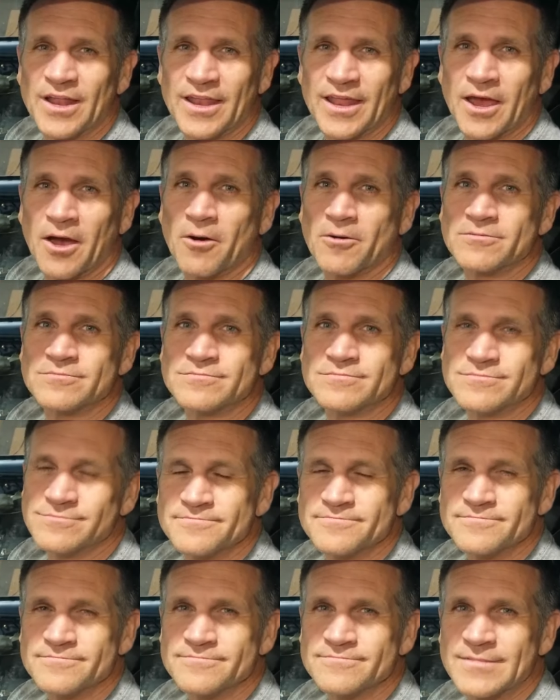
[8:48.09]
now,
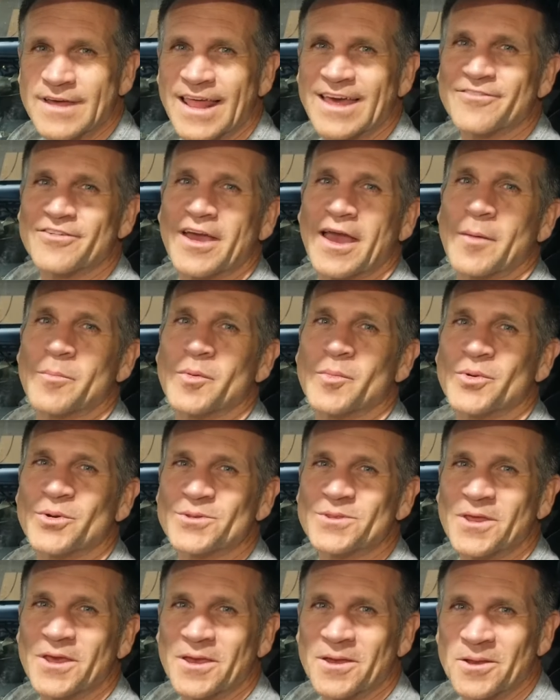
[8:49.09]
but have a happy
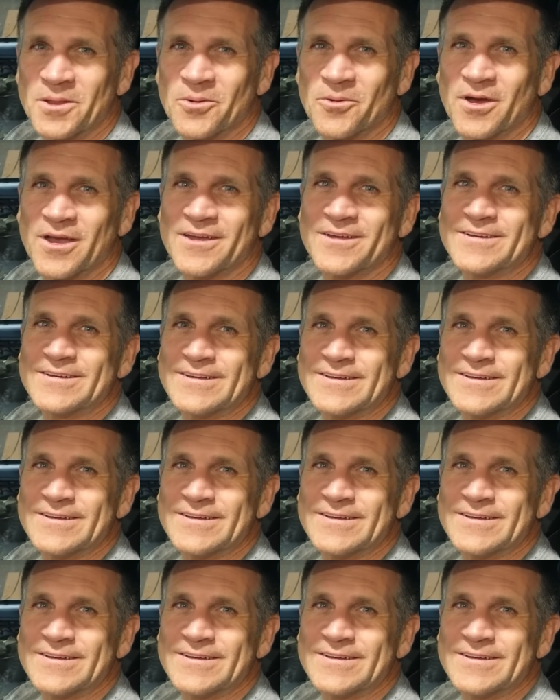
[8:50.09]
birthday anyway.